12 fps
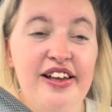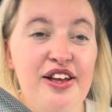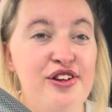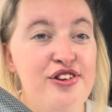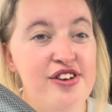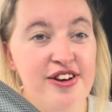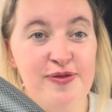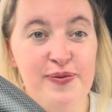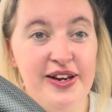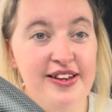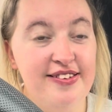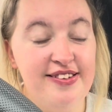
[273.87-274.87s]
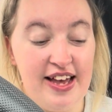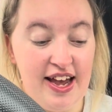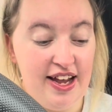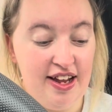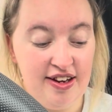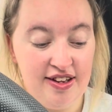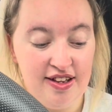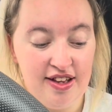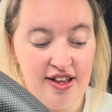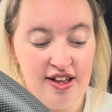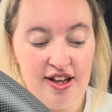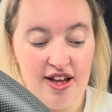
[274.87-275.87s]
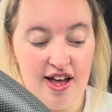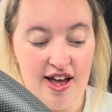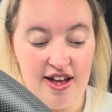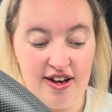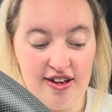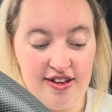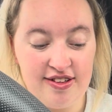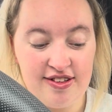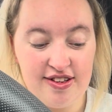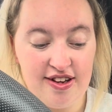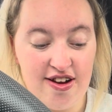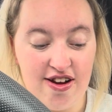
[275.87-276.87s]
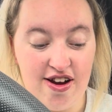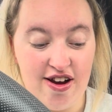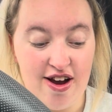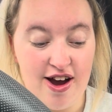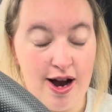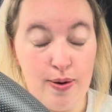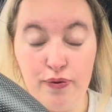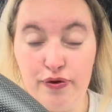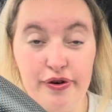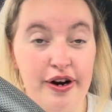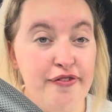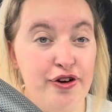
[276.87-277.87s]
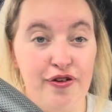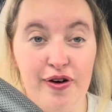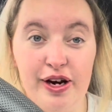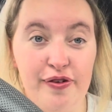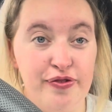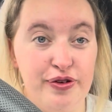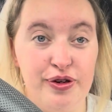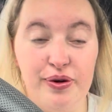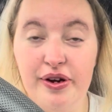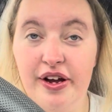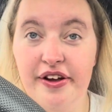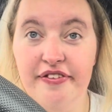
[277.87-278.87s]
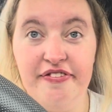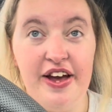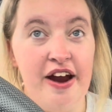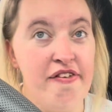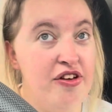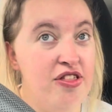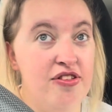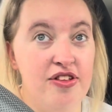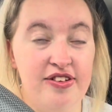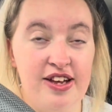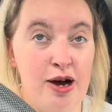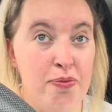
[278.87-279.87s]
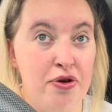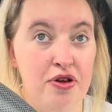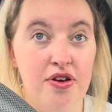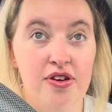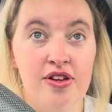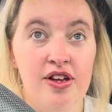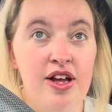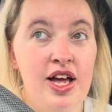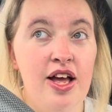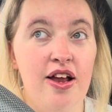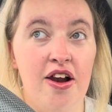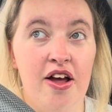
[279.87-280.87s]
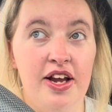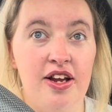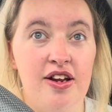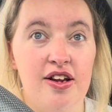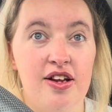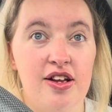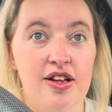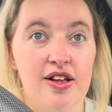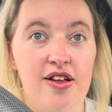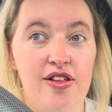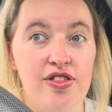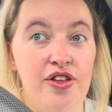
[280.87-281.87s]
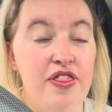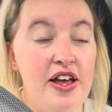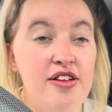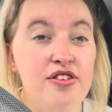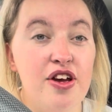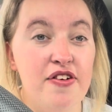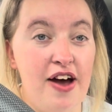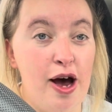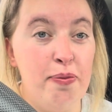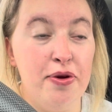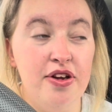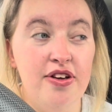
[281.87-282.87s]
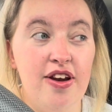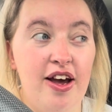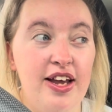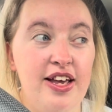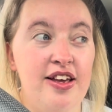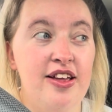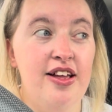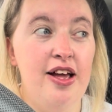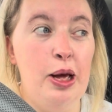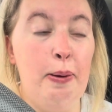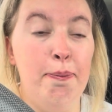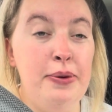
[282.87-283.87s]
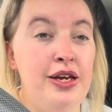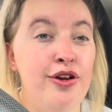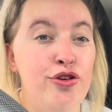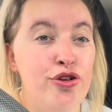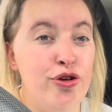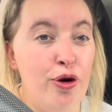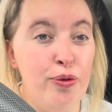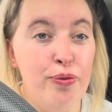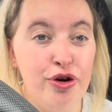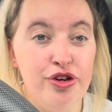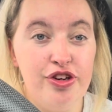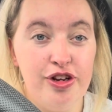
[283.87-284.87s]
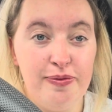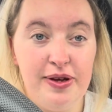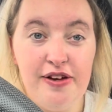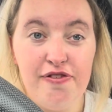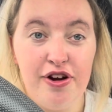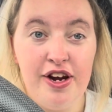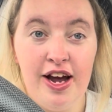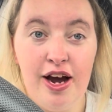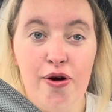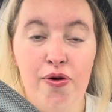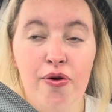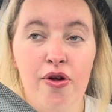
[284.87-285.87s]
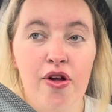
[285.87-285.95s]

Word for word: it's just been insane, and I'm forever grateful of everything that's happened. Like the things that have happened like mean so much to me right now,